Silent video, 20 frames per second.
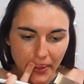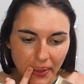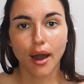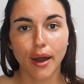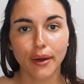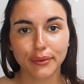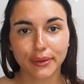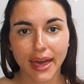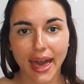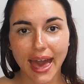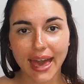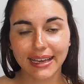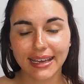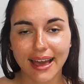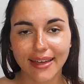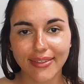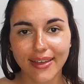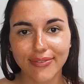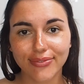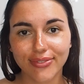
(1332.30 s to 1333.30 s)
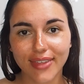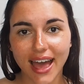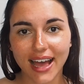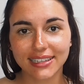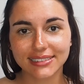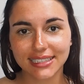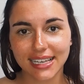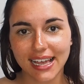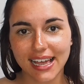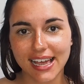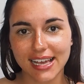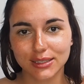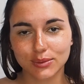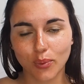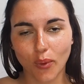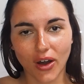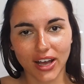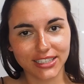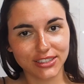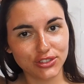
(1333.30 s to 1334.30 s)
Okay, and then that is
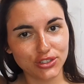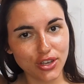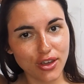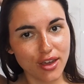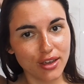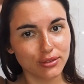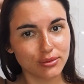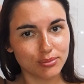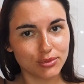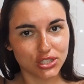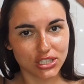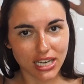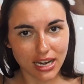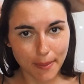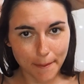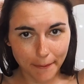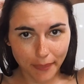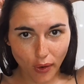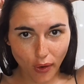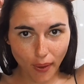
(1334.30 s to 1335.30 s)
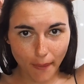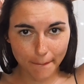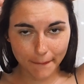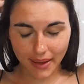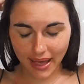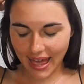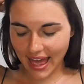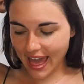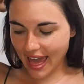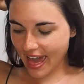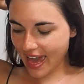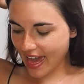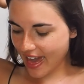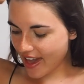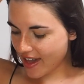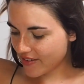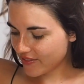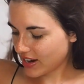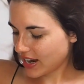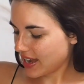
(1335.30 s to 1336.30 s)
what I do. So I'm just going to pop my
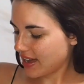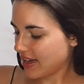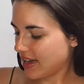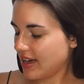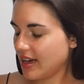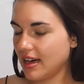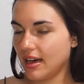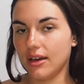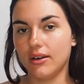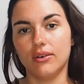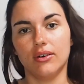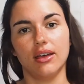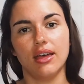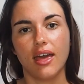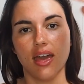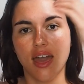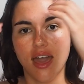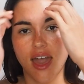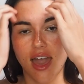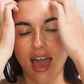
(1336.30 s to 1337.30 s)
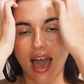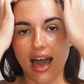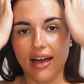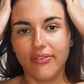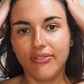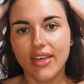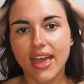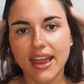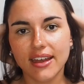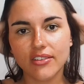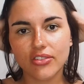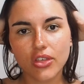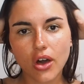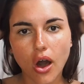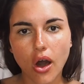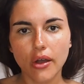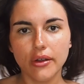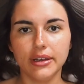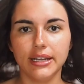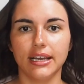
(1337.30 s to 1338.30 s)
hair out. And then the
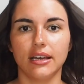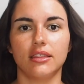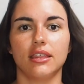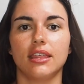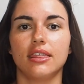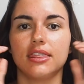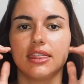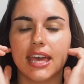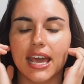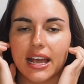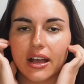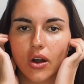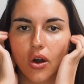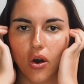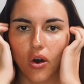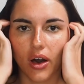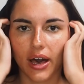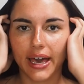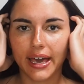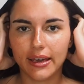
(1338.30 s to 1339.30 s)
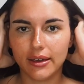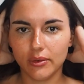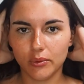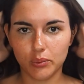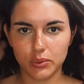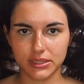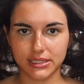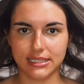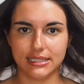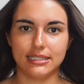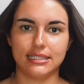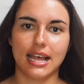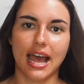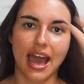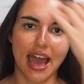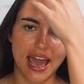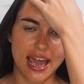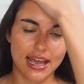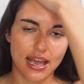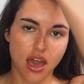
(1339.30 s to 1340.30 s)
only other thing I would
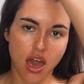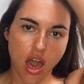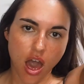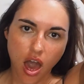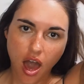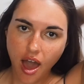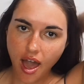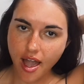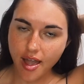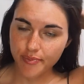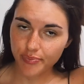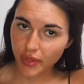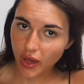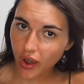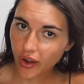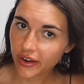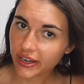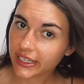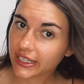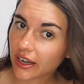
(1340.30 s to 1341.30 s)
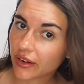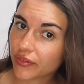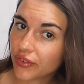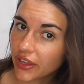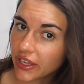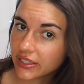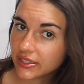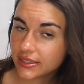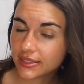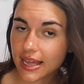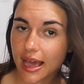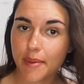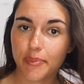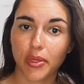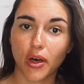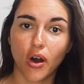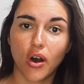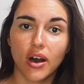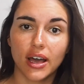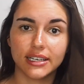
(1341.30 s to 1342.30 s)
say, the only other step
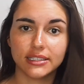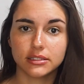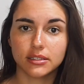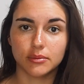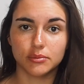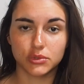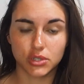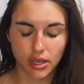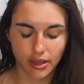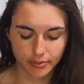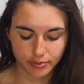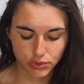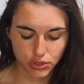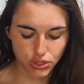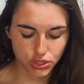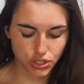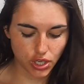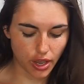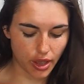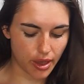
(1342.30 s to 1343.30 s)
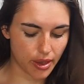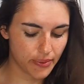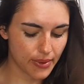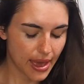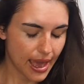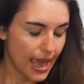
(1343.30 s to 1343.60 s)
that I sometimes do